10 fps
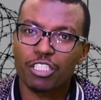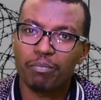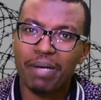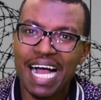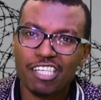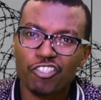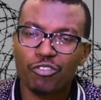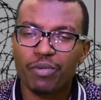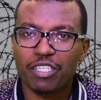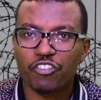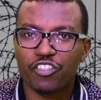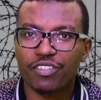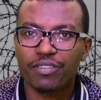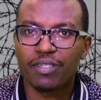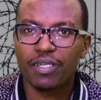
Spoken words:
The punctuation,